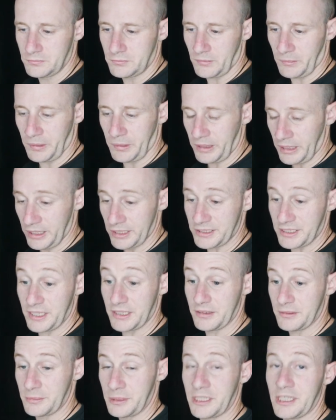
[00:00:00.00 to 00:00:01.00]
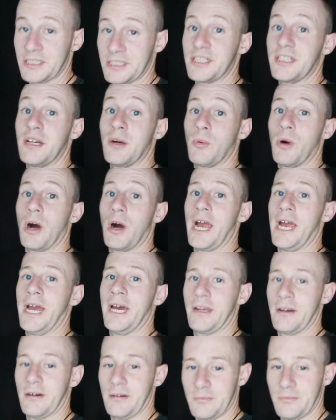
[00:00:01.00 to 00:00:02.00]
Because it will add
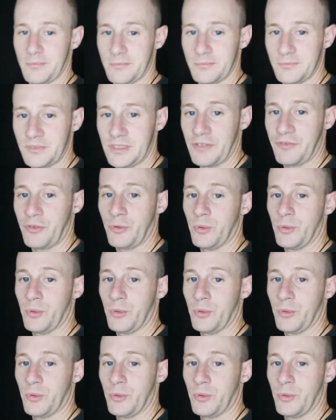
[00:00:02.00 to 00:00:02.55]
up. If you